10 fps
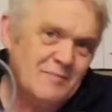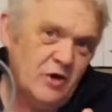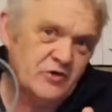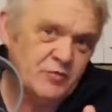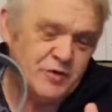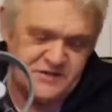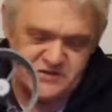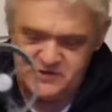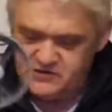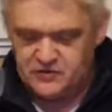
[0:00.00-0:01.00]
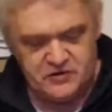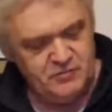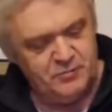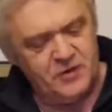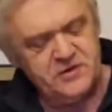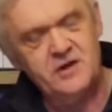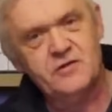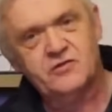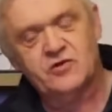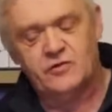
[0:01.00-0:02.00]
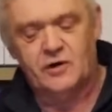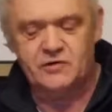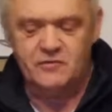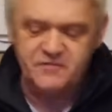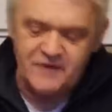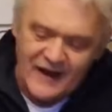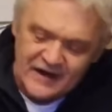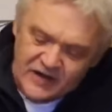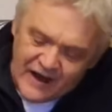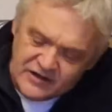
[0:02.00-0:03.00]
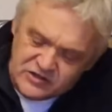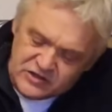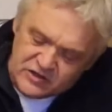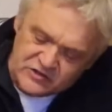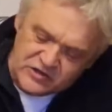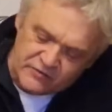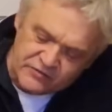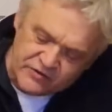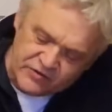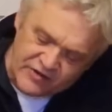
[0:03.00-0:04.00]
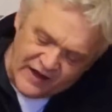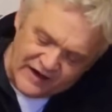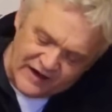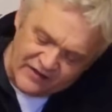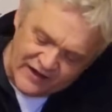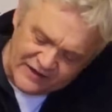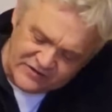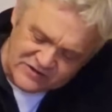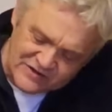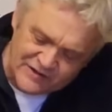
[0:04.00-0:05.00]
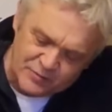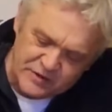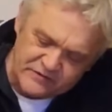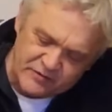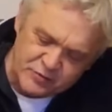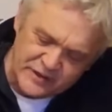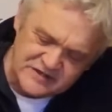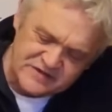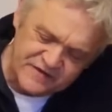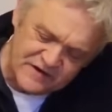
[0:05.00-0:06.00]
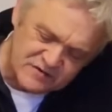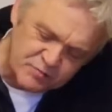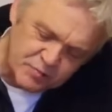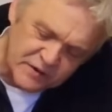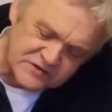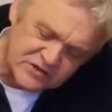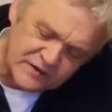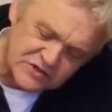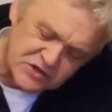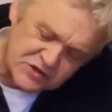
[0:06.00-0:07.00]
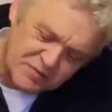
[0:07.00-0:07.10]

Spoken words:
That motor presses into the body, the toroidal fan actually goes onto there like that. It's a little bit of a press fit, but so it